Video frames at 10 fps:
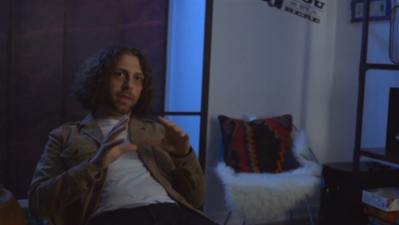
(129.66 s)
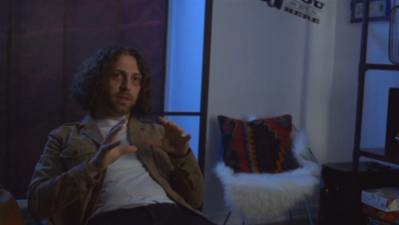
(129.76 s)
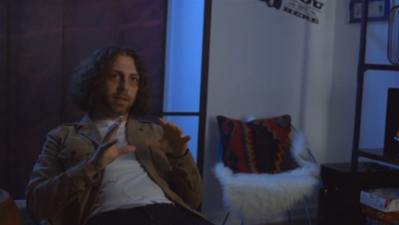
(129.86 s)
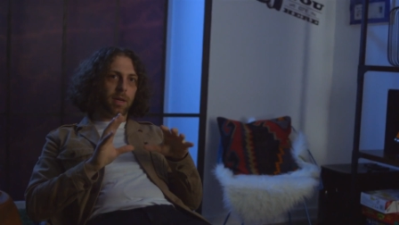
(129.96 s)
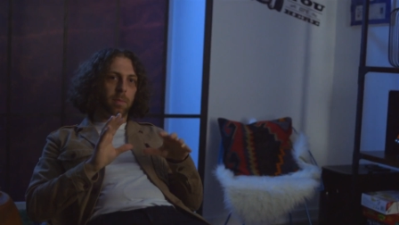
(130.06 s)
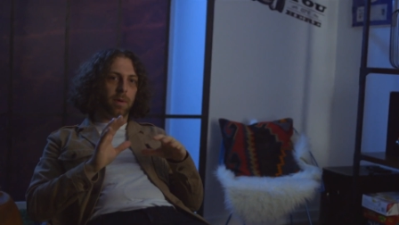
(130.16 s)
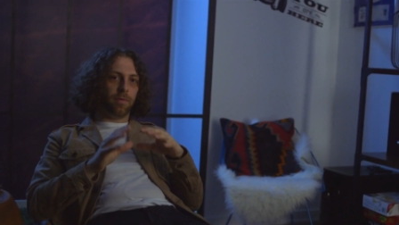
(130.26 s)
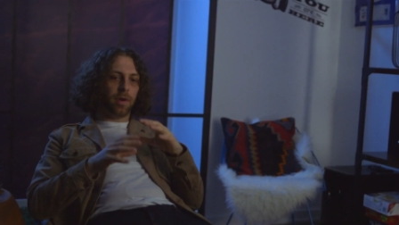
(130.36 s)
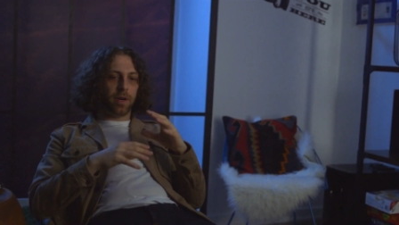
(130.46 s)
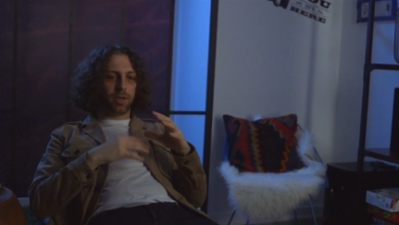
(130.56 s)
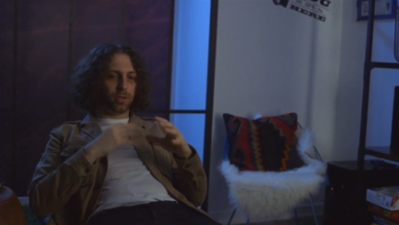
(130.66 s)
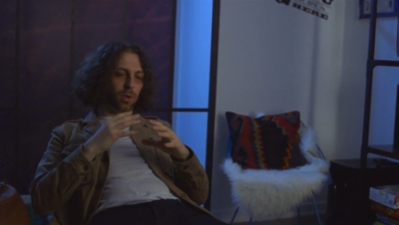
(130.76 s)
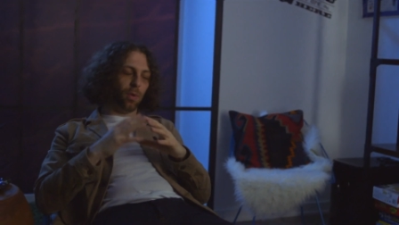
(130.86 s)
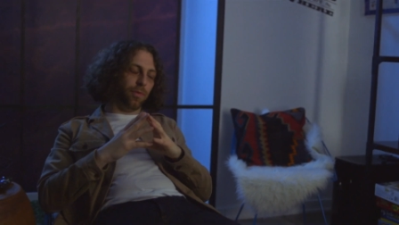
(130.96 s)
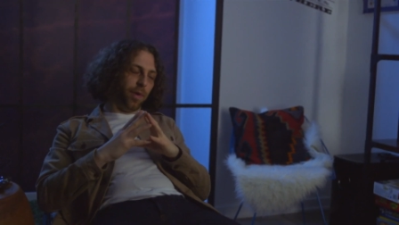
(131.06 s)
I feel like this is gonna be a very
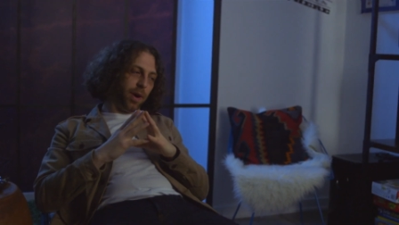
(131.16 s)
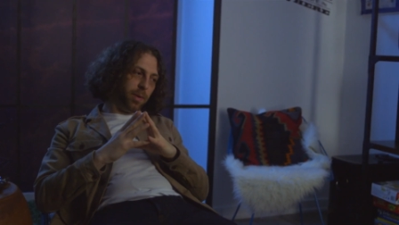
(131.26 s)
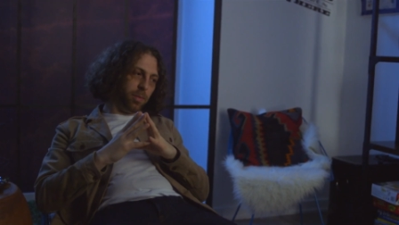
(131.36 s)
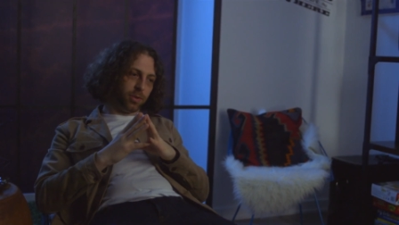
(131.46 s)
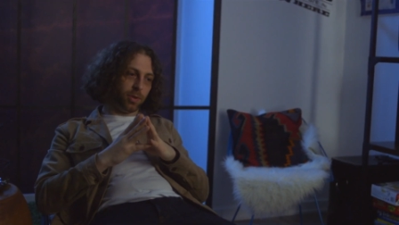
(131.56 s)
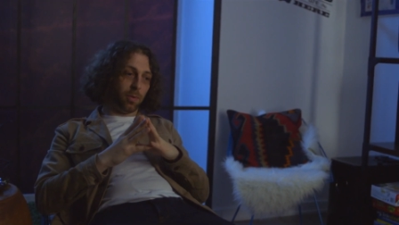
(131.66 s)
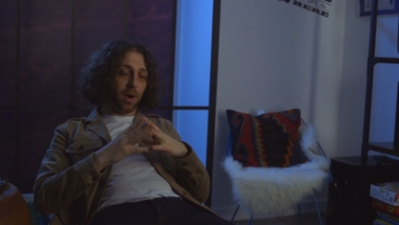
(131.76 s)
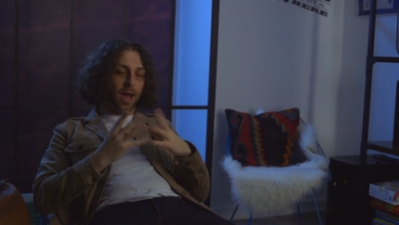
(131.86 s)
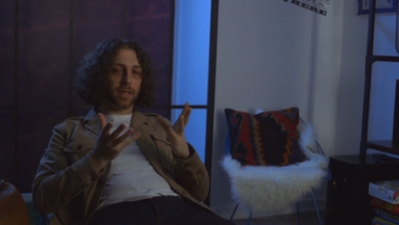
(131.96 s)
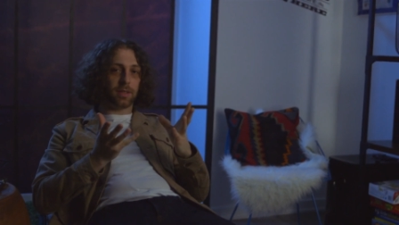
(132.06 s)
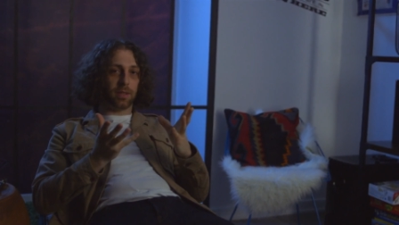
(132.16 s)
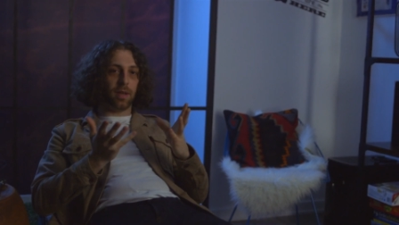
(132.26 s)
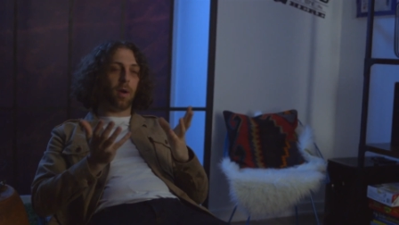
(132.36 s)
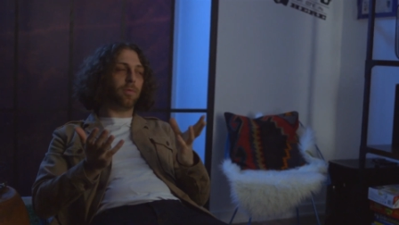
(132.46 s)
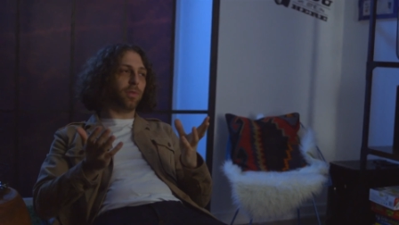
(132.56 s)
controlled variable. So we're
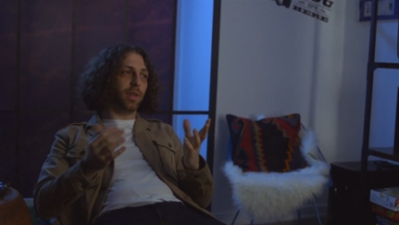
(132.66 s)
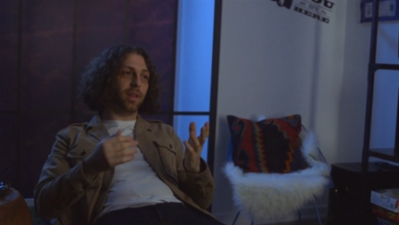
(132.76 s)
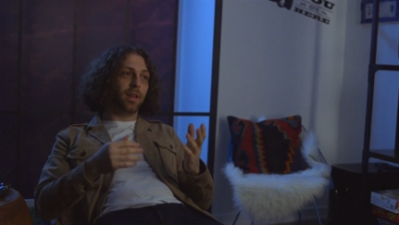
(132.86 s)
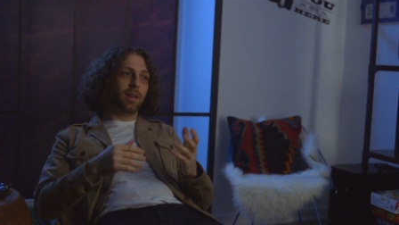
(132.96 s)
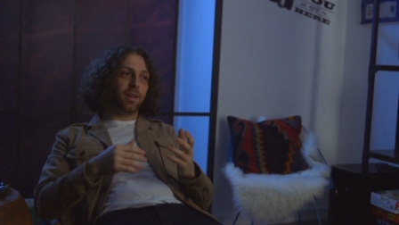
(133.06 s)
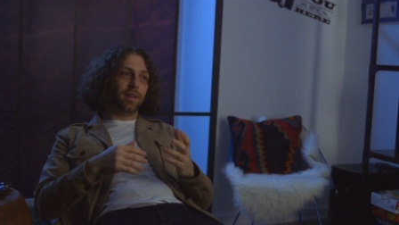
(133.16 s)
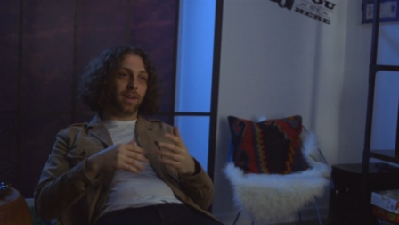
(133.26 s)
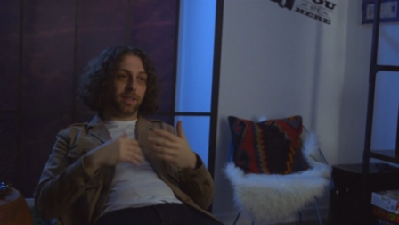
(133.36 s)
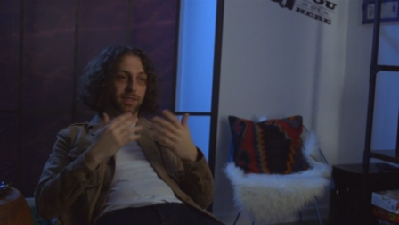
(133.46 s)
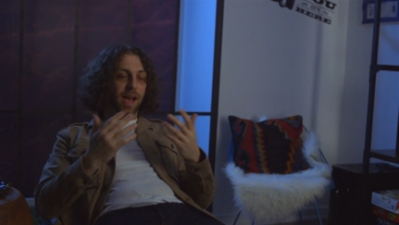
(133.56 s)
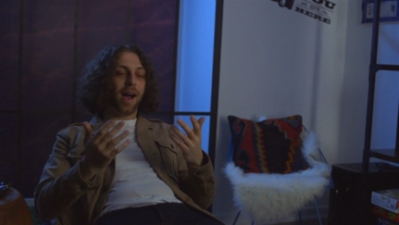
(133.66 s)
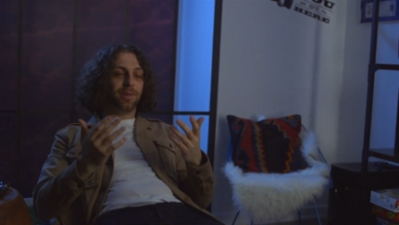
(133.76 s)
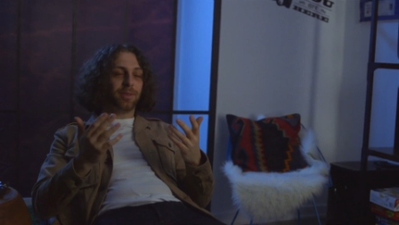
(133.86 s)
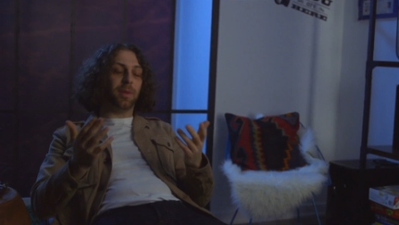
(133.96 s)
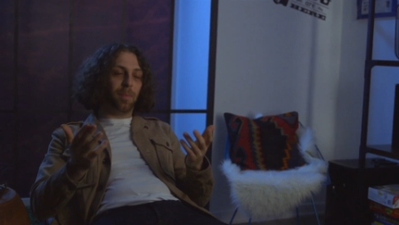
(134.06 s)
actually, hopefully, gonna
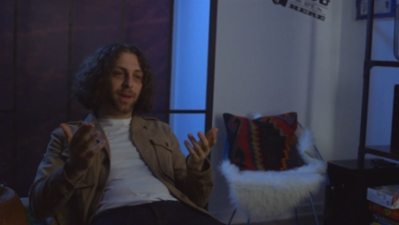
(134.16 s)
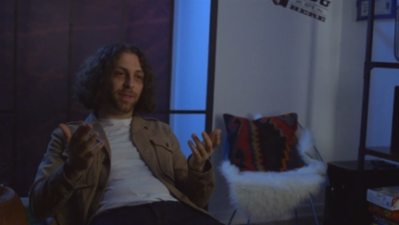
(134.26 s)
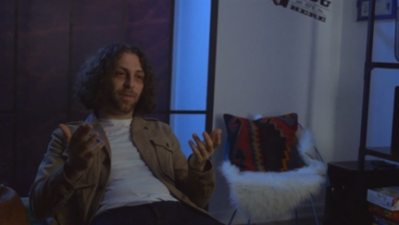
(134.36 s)
sound to the